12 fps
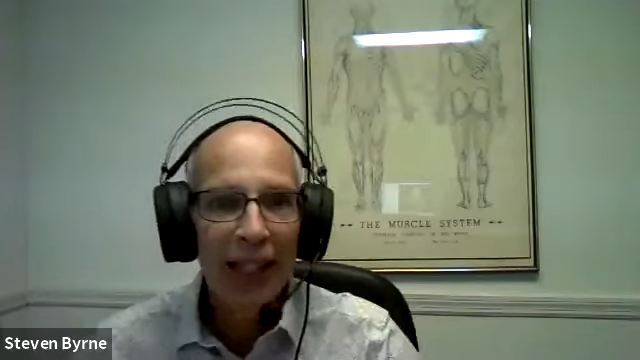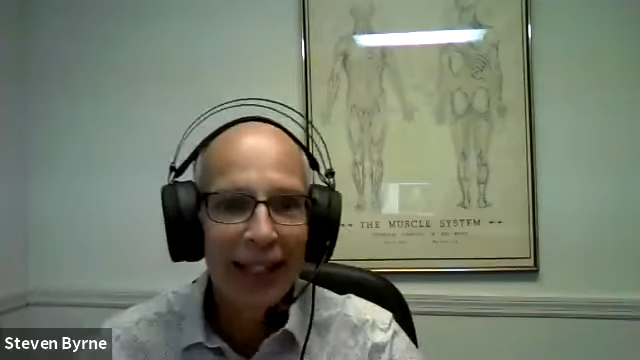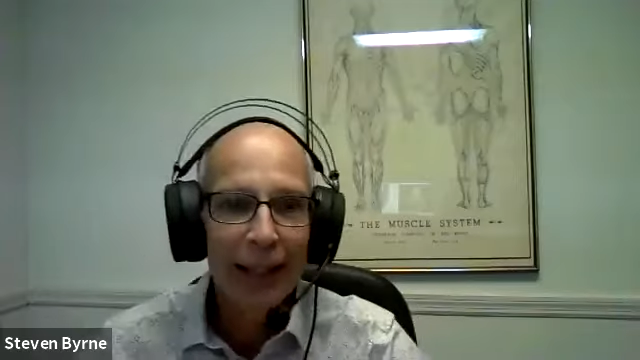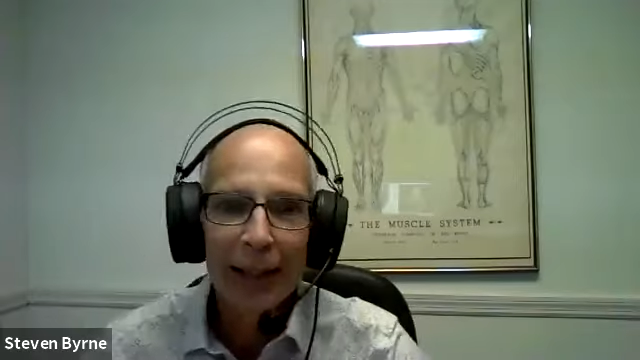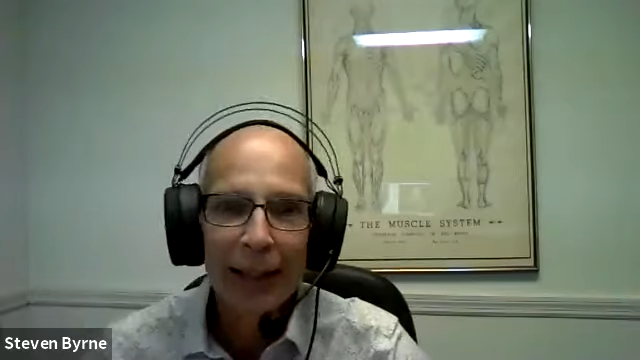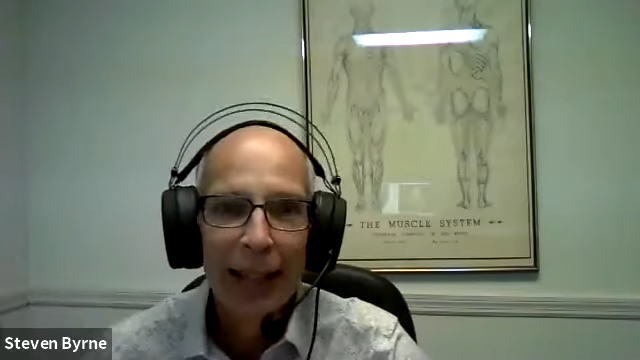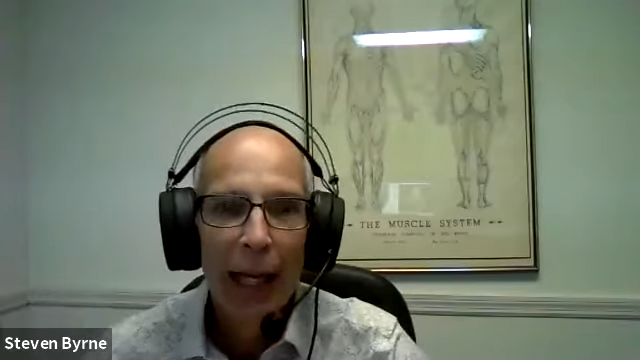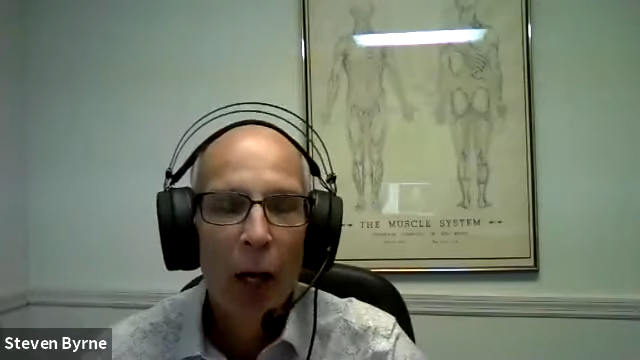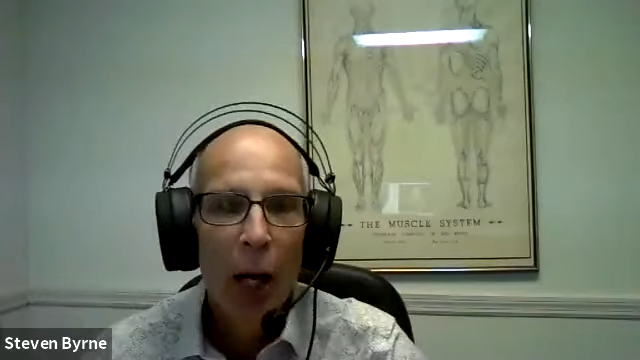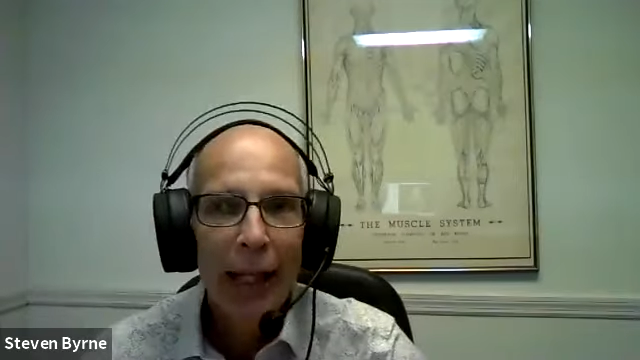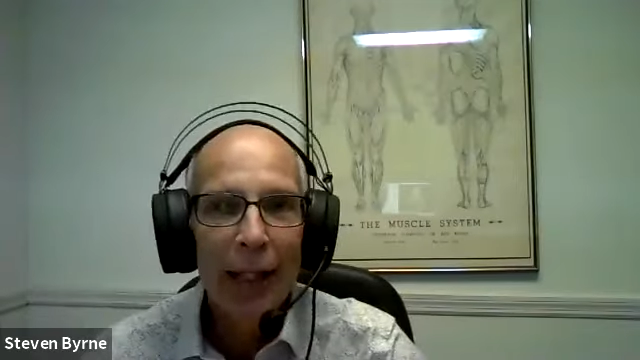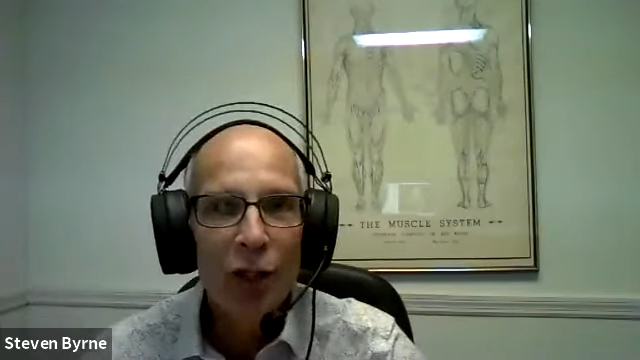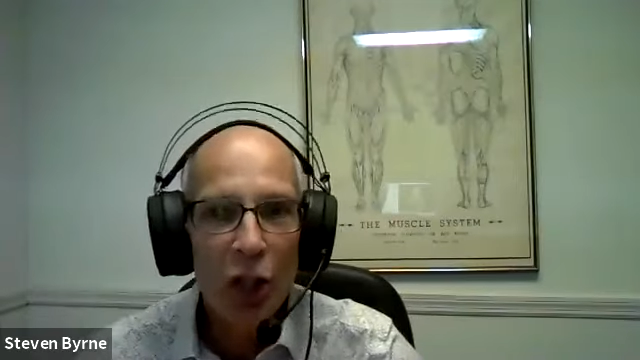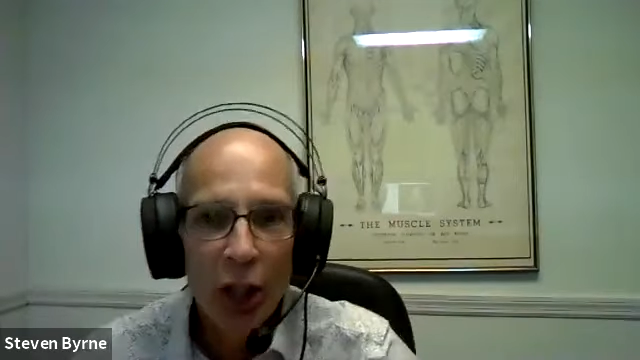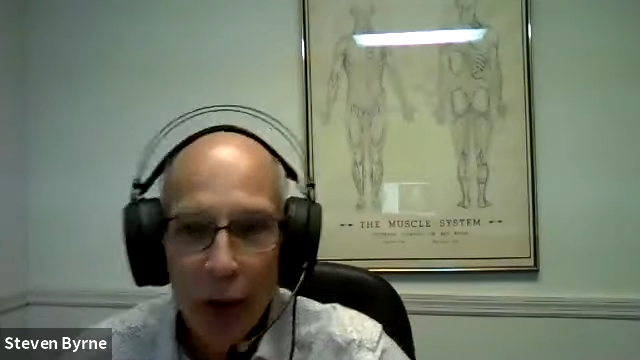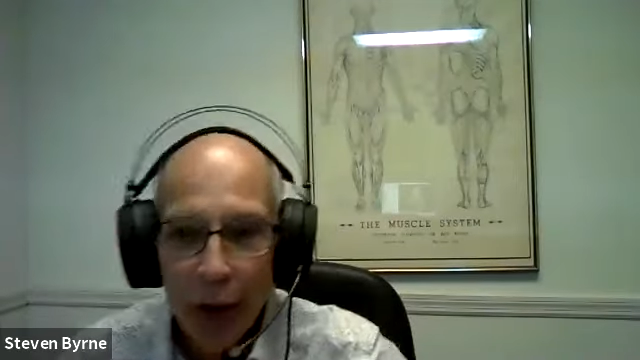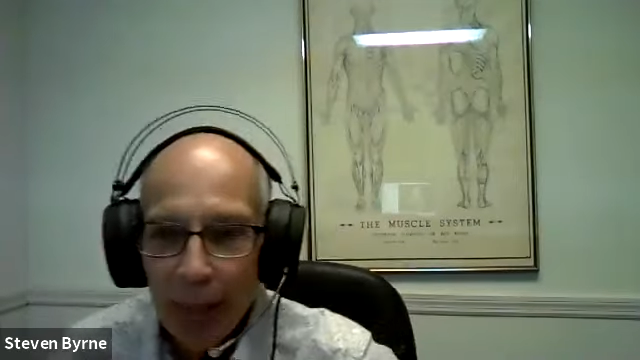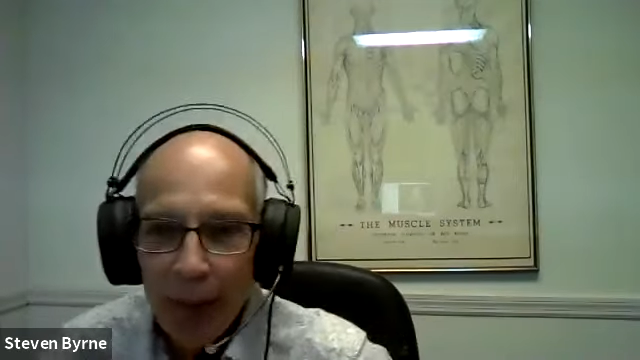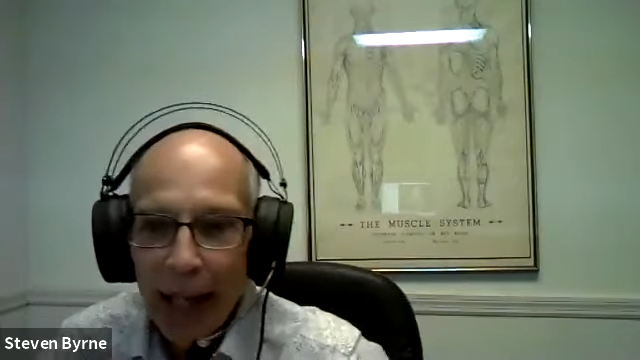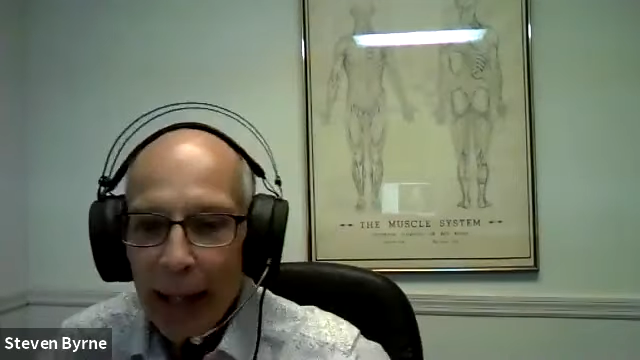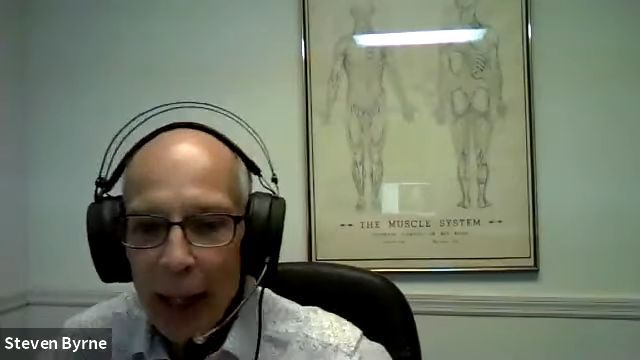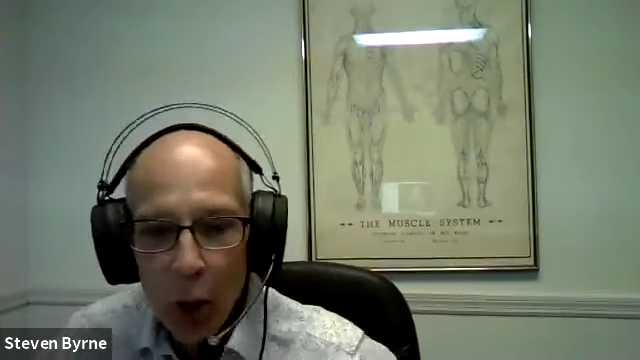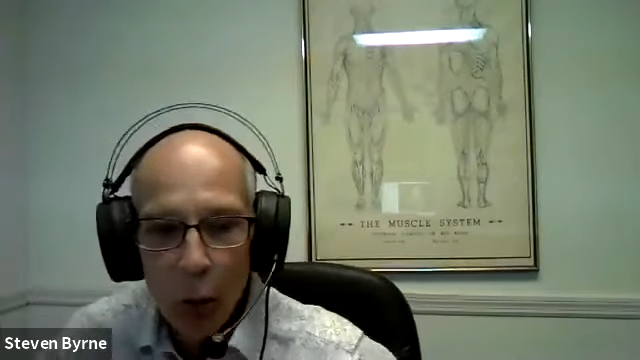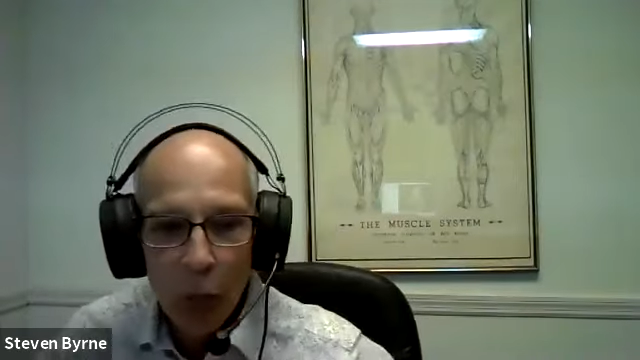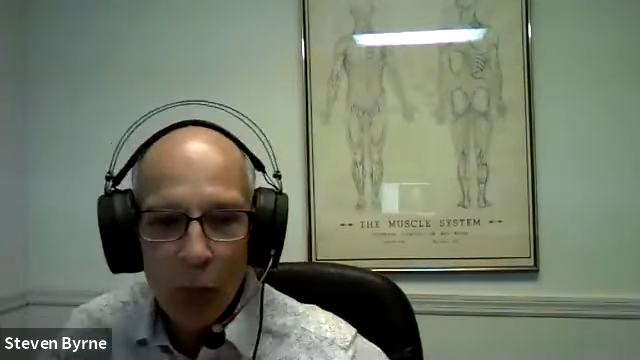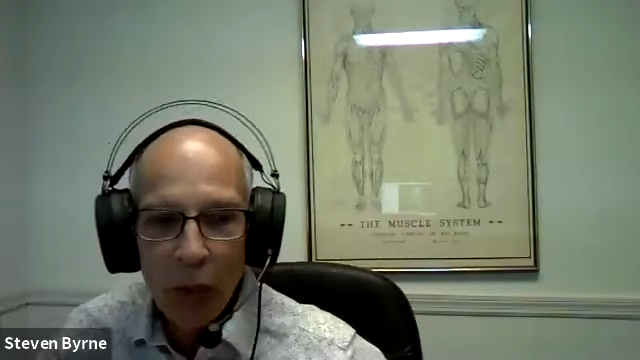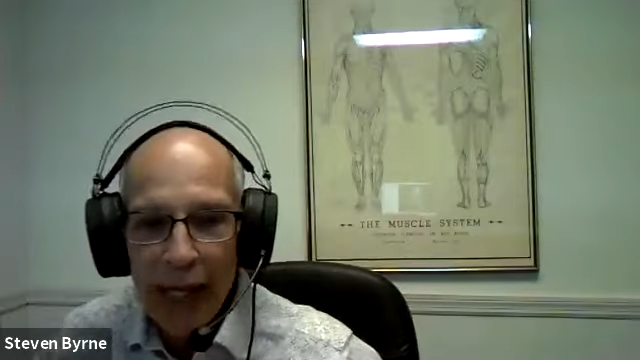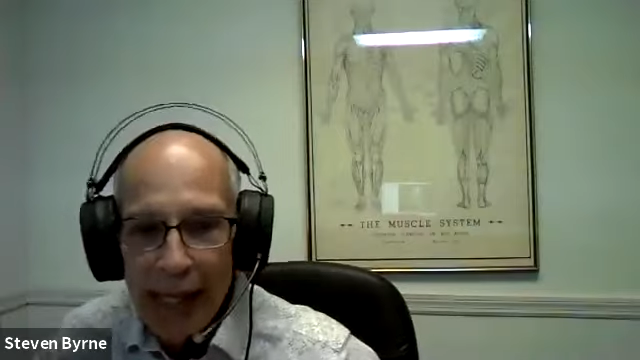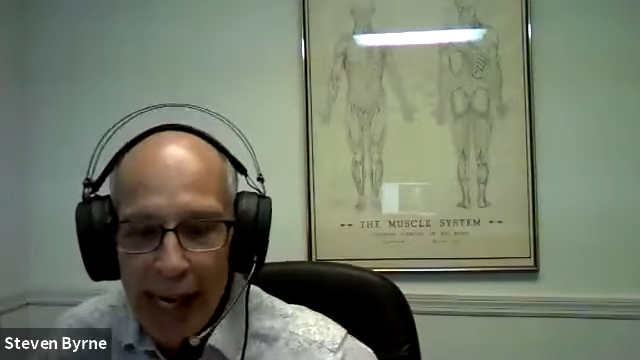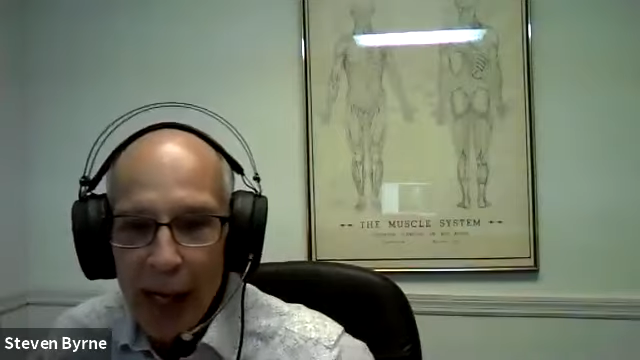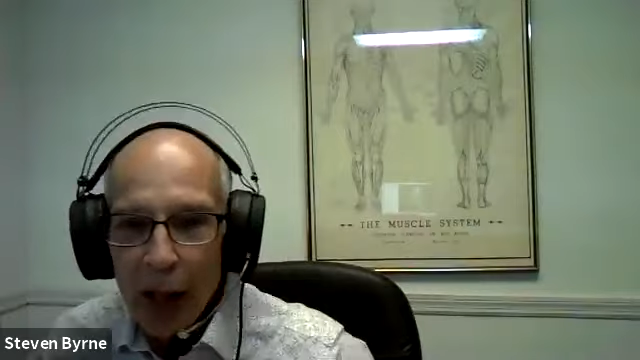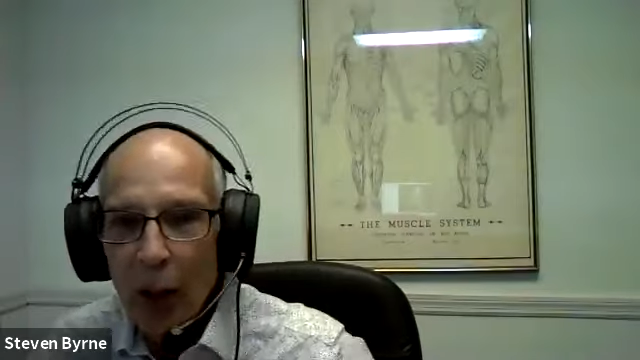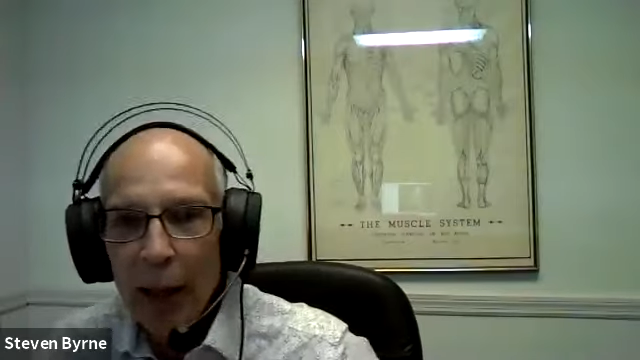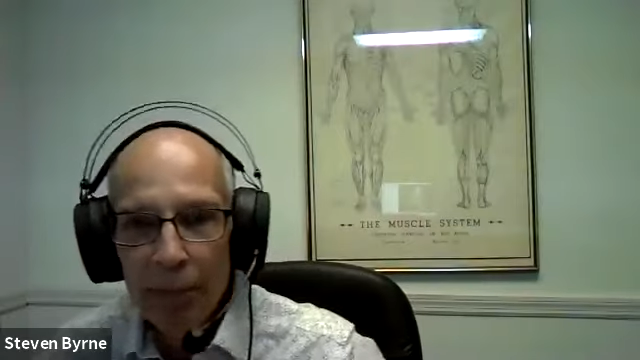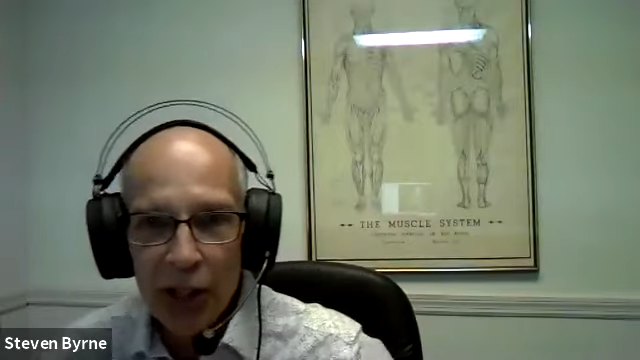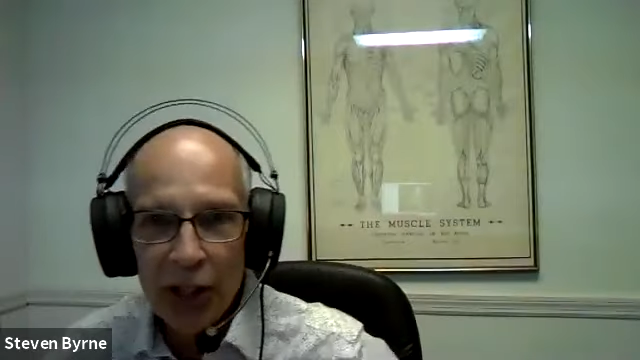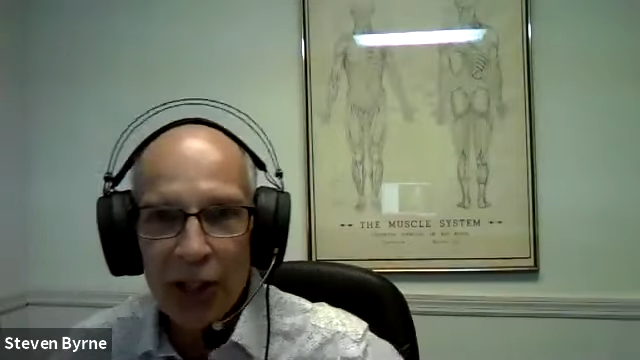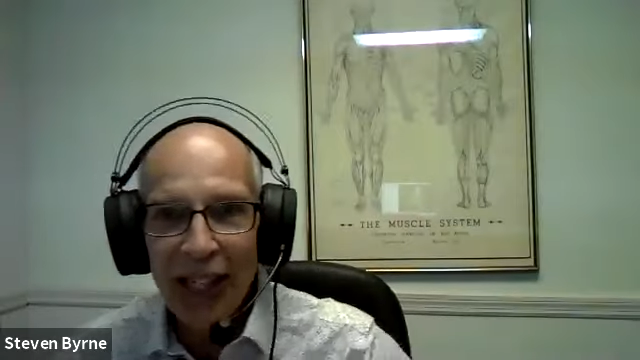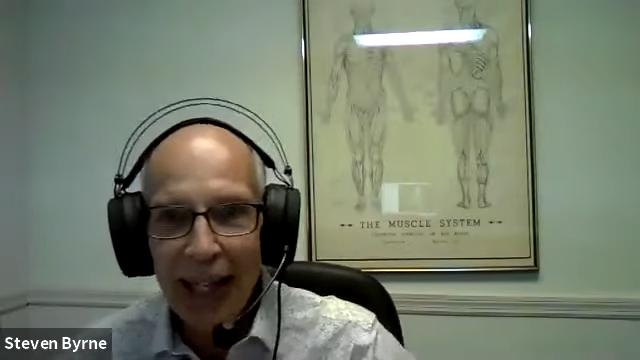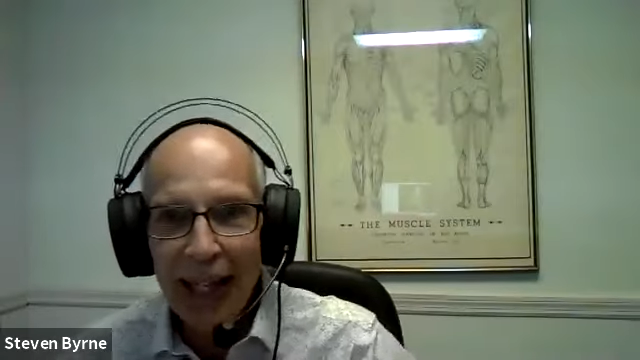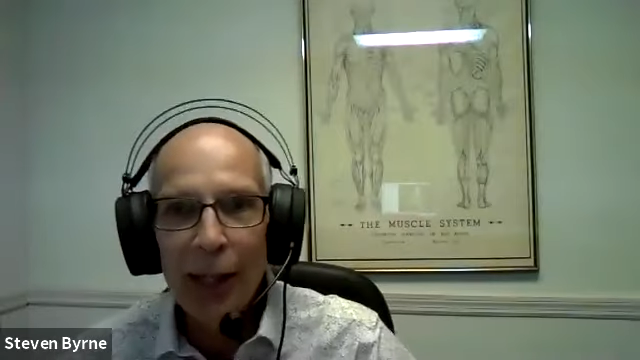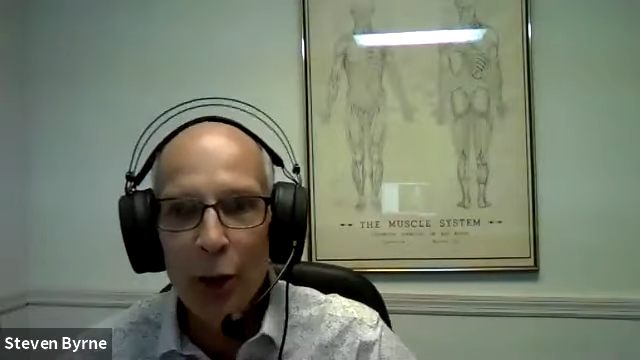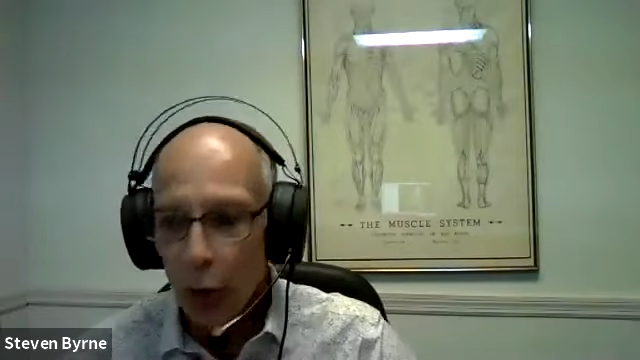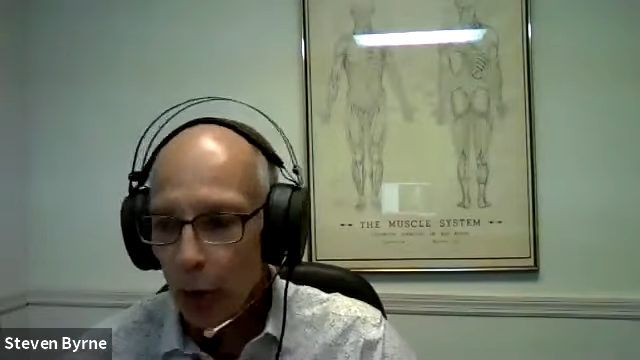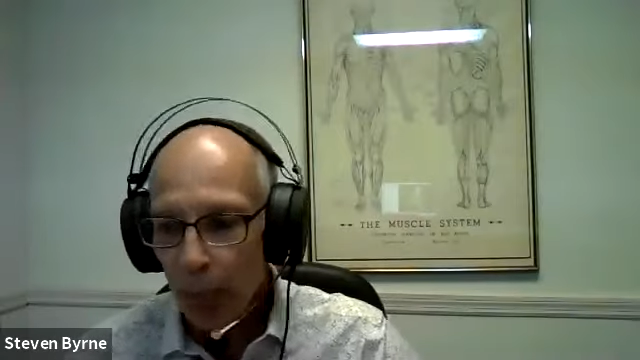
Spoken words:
it is. It's learn. Right now I'm just getting to